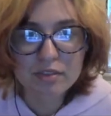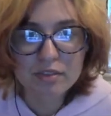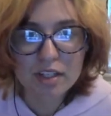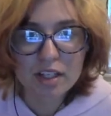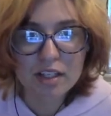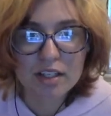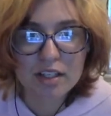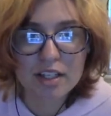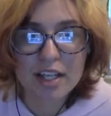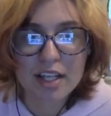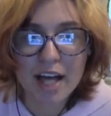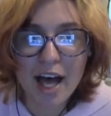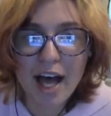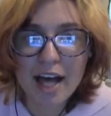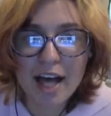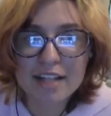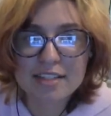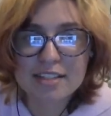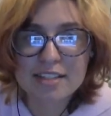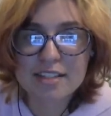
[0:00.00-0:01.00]

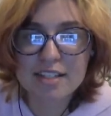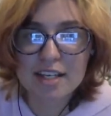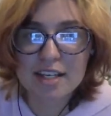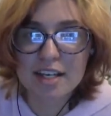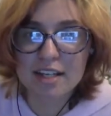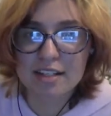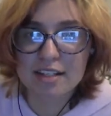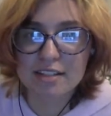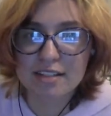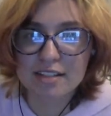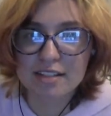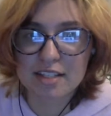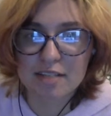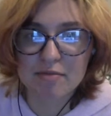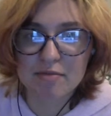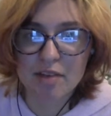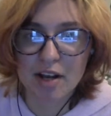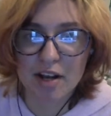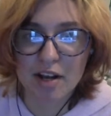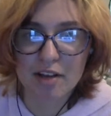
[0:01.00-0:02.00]
That didn't seem
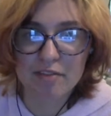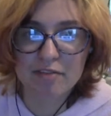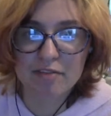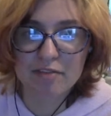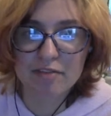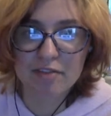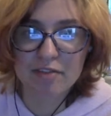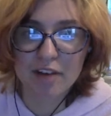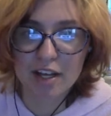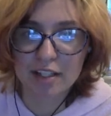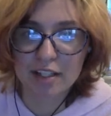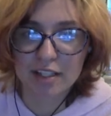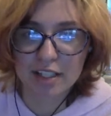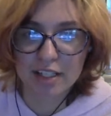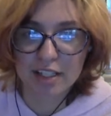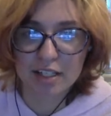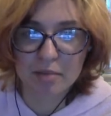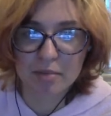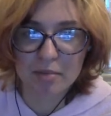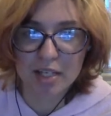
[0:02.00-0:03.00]
very friendly
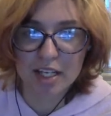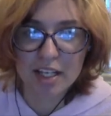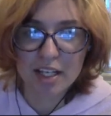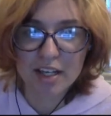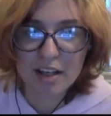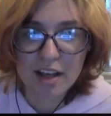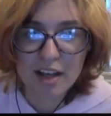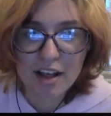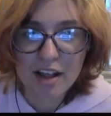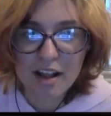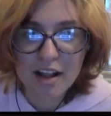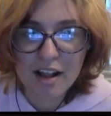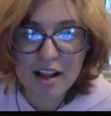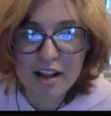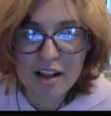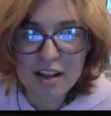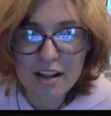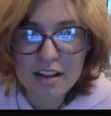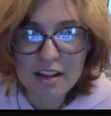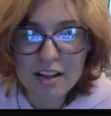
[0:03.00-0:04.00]
to me.
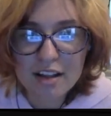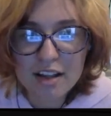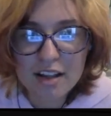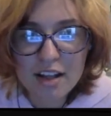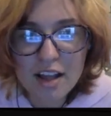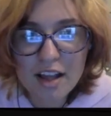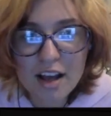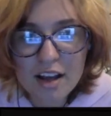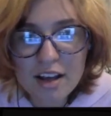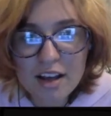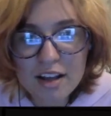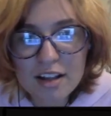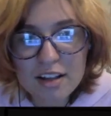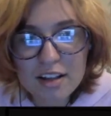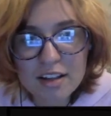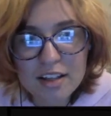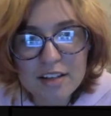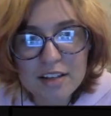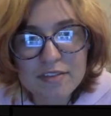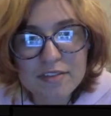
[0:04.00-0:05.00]

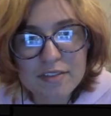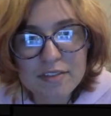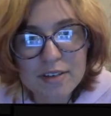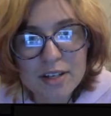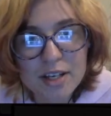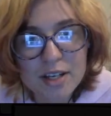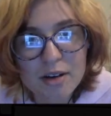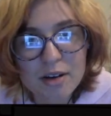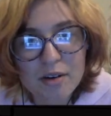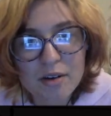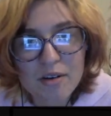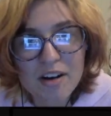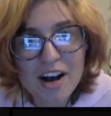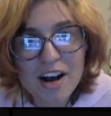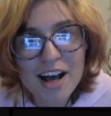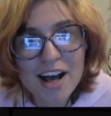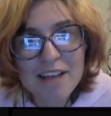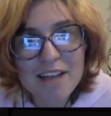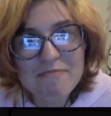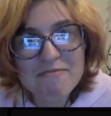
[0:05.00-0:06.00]
Luckily for you,
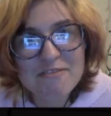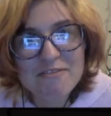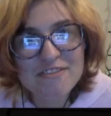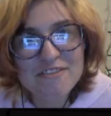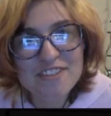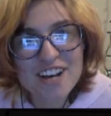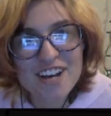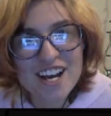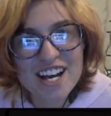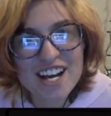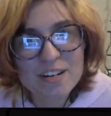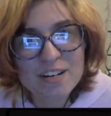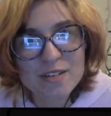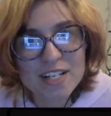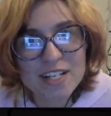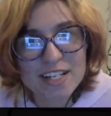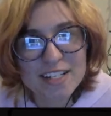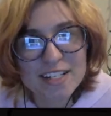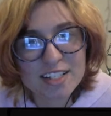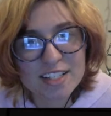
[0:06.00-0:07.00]
I'm
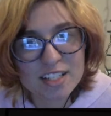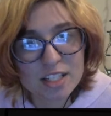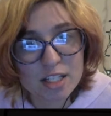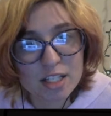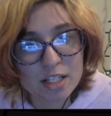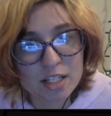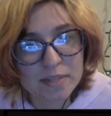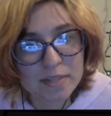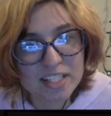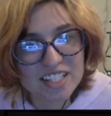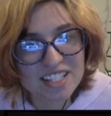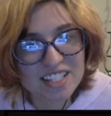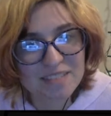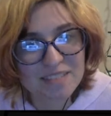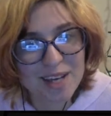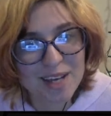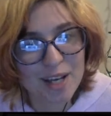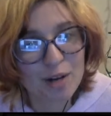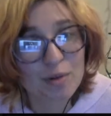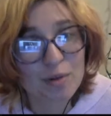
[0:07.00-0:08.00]
very determined to
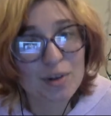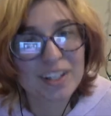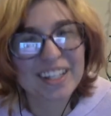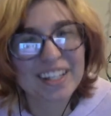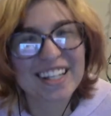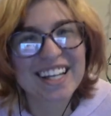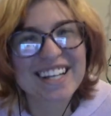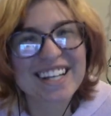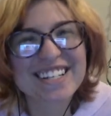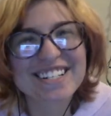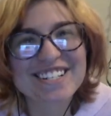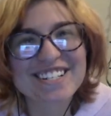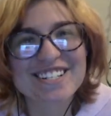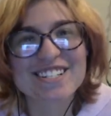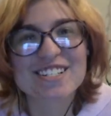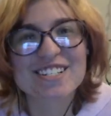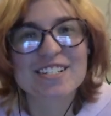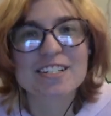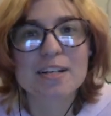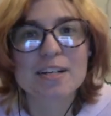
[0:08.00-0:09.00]
make
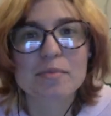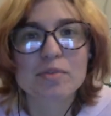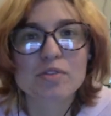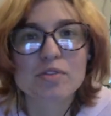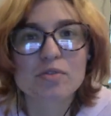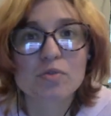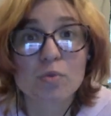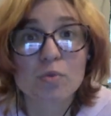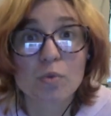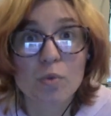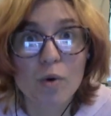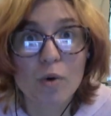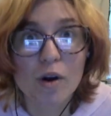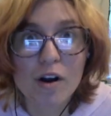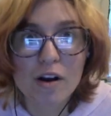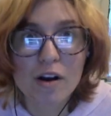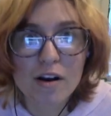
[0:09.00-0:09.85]
relationships work.